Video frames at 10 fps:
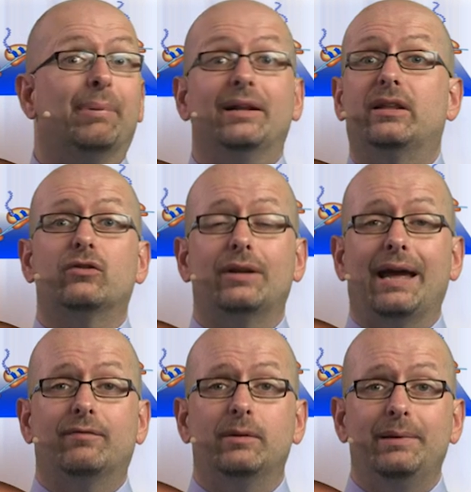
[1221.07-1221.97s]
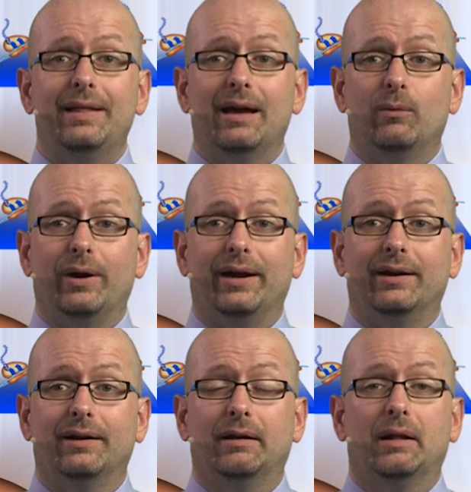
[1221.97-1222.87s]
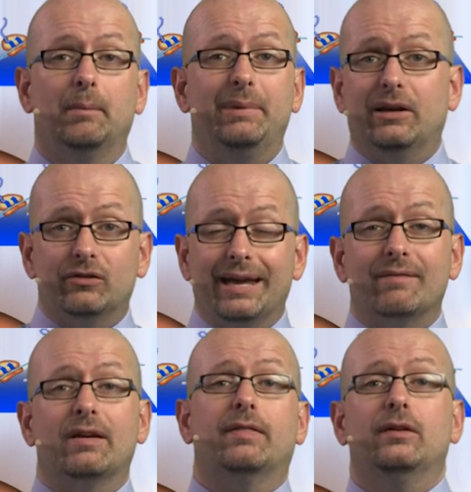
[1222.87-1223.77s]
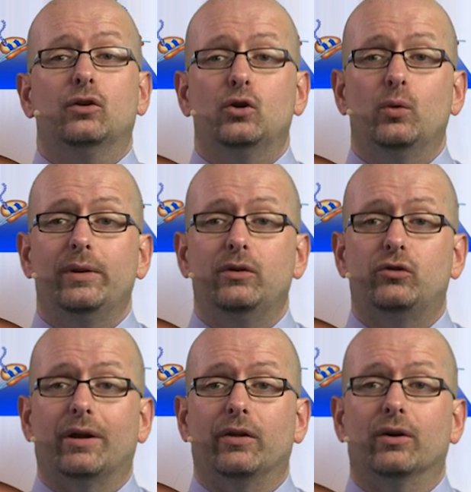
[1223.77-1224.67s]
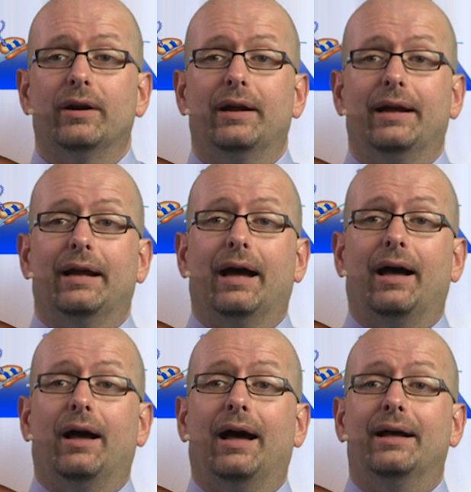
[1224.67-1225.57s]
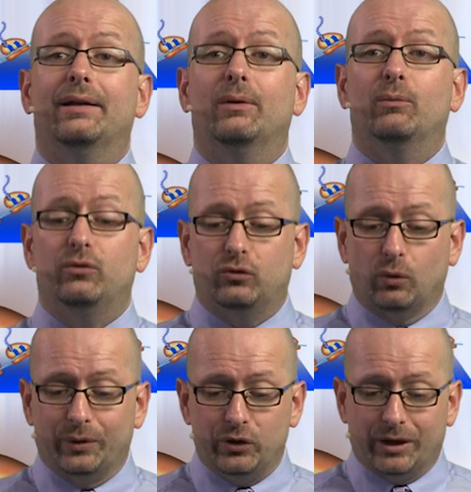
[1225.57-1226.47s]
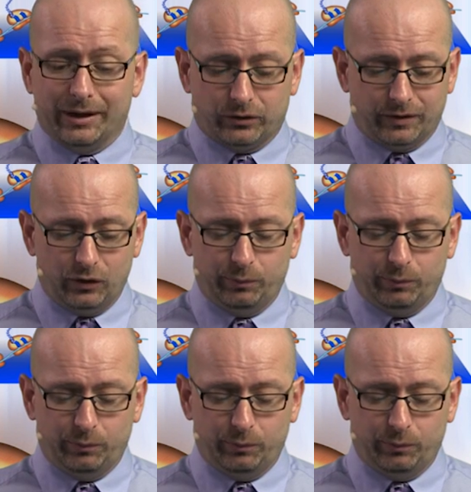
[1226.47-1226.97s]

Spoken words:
But it doesn't have to be that way because they have nothing to do with each other. So when you got to this